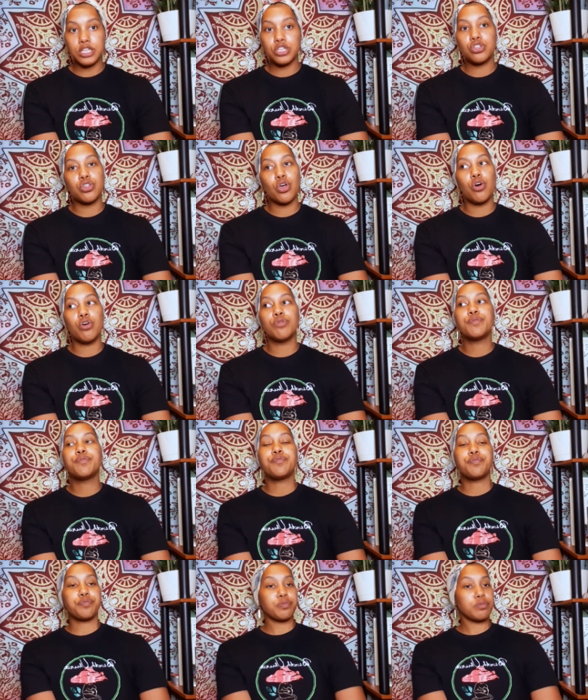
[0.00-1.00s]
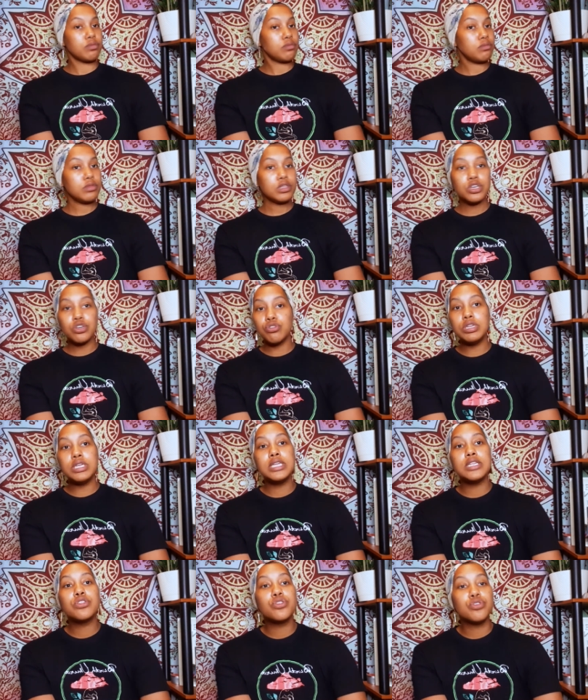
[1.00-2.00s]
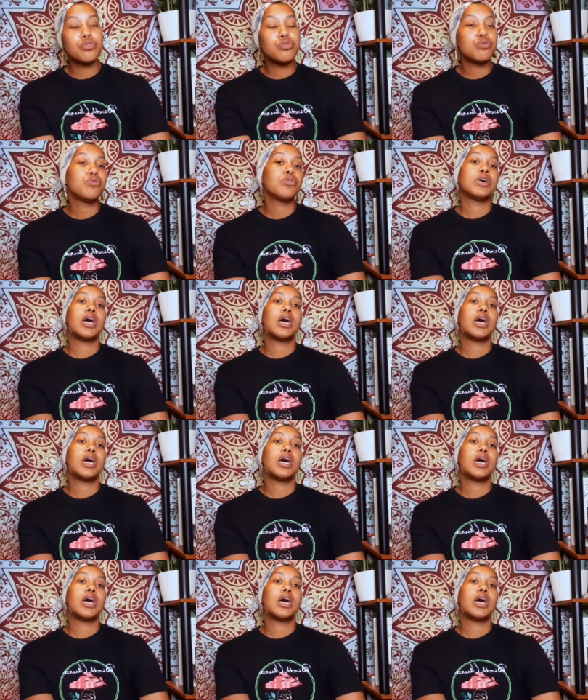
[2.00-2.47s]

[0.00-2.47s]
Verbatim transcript: So you need to,